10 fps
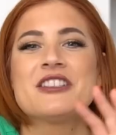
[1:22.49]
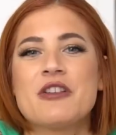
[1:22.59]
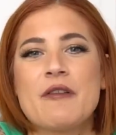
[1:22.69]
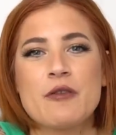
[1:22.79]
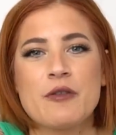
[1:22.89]

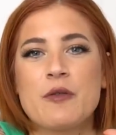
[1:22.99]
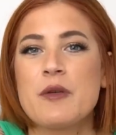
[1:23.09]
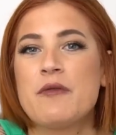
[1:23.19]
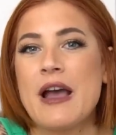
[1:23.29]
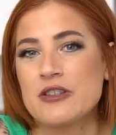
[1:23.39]
So everyone from
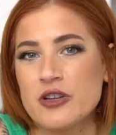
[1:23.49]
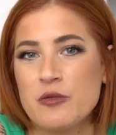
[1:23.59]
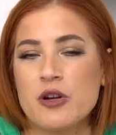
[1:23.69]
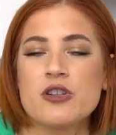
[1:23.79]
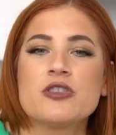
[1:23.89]
the factory
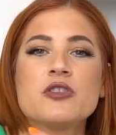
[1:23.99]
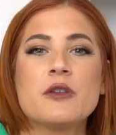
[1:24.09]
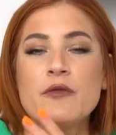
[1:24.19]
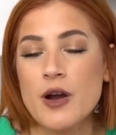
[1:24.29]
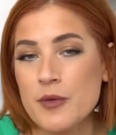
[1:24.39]
workers to
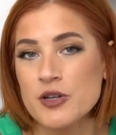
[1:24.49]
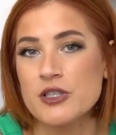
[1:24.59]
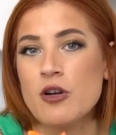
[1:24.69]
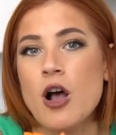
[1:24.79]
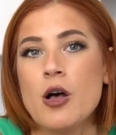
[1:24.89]
the
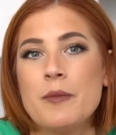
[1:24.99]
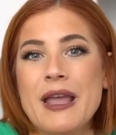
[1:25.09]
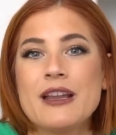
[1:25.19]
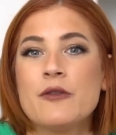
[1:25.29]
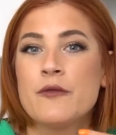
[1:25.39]
farmers are all
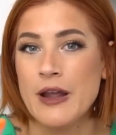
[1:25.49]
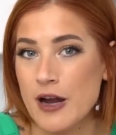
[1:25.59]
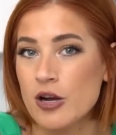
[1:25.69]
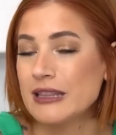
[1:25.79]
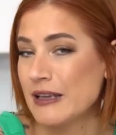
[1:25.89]
paid
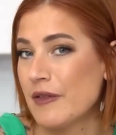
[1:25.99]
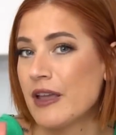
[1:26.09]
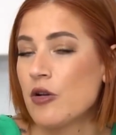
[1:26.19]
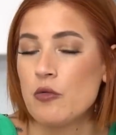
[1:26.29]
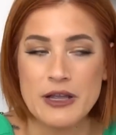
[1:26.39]
fair
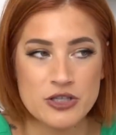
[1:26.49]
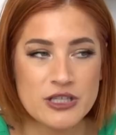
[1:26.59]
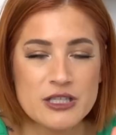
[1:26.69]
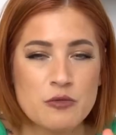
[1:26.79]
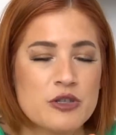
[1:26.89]
living
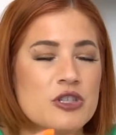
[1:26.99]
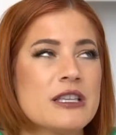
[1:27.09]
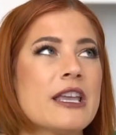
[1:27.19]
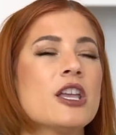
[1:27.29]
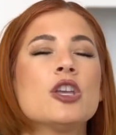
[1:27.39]
wages, which
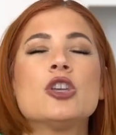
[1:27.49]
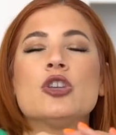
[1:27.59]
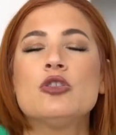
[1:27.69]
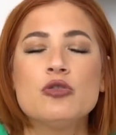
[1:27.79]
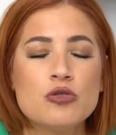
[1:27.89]
is a
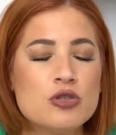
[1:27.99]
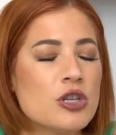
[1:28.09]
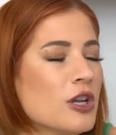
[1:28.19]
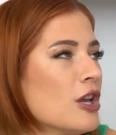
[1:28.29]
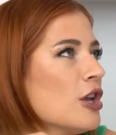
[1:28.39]

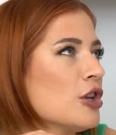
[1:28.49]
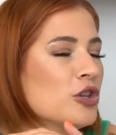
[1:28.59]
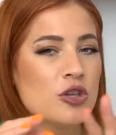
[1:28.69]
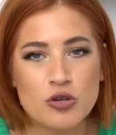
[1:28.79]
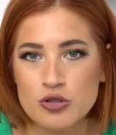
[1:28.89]
huge
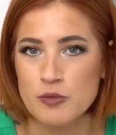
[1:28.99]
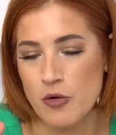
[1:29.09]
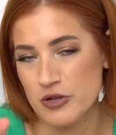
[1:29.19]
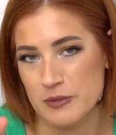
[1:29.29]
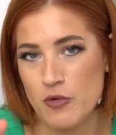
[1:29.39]

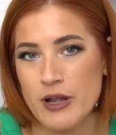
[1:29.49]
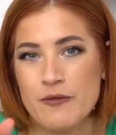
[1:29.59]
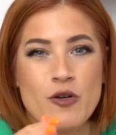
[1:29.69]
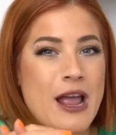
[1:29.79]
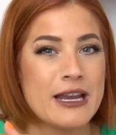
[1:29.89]
bonus
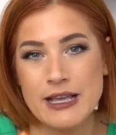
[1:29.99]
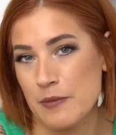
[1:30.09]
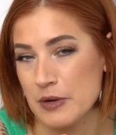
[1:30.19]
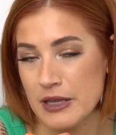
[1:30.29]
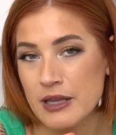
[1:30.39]
point for any
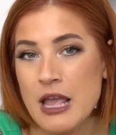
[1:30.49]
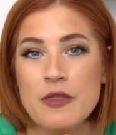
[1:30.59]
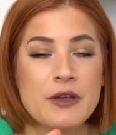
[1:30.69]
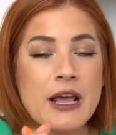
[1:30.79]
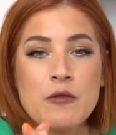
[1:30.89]
company
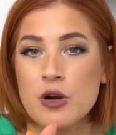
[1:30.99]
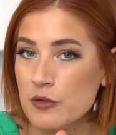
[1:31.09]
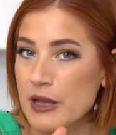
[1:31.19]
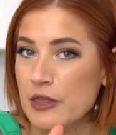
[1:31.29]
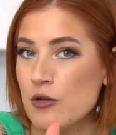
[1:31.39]
that I
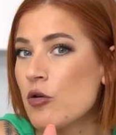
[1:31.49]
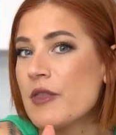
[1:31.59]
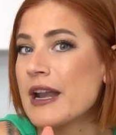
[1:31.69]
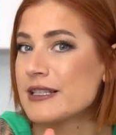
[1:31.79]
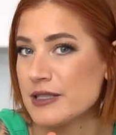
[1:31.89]
work with or that I